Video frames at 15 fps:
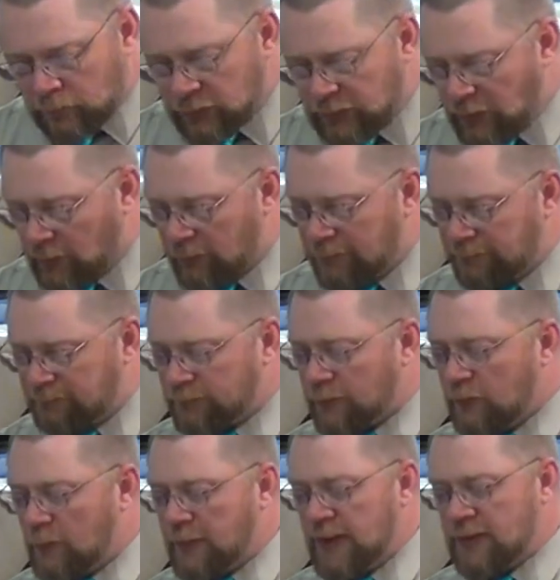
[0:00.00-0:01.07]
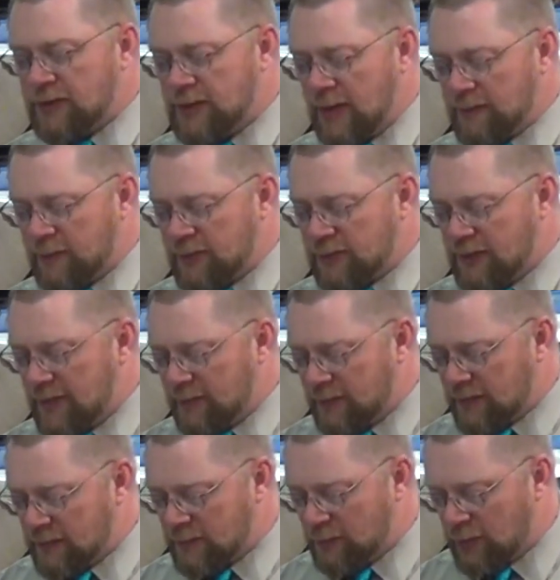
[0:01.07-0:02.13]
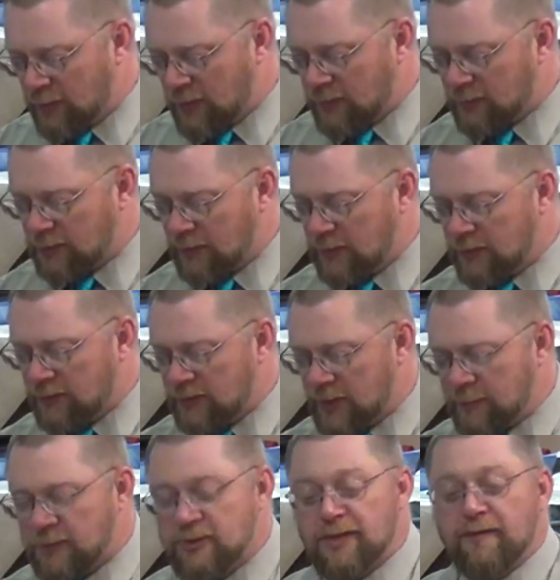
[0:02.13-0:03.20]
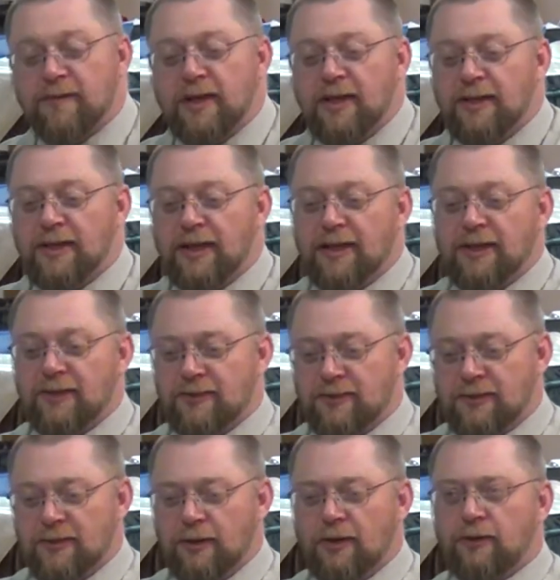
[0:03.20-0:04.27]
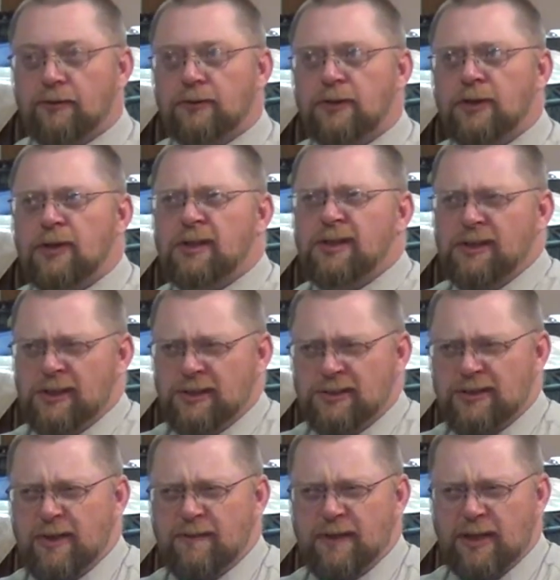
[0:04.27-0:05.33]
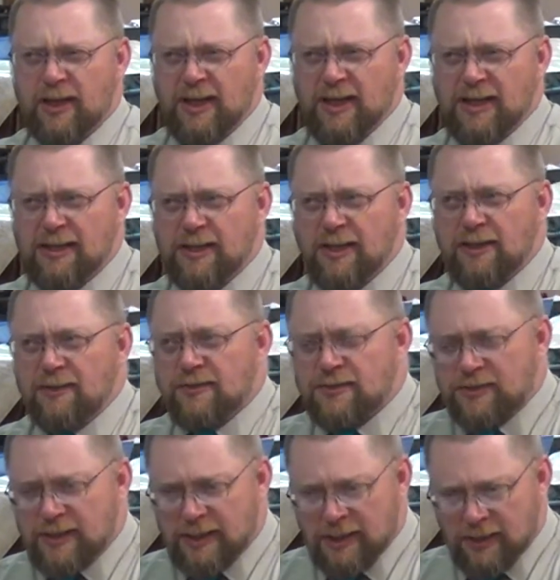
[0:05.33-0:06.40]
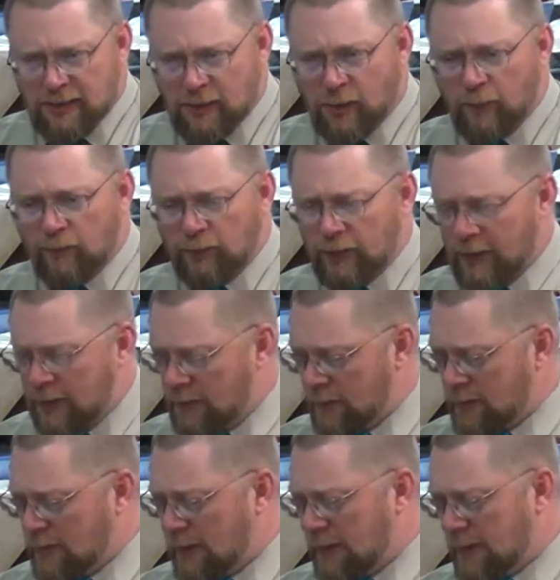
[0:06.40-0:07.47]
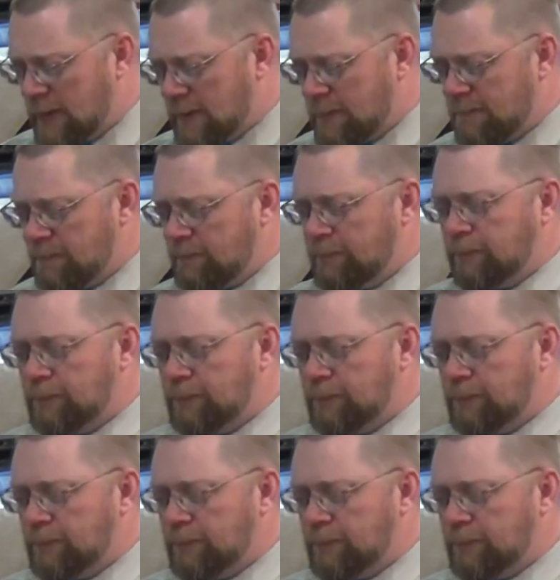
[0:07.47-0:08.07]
so, we'll be in chapter 7 this morning. Chapter 7, 8, 9, and no, 7, 8, and 10, hopefully. Um,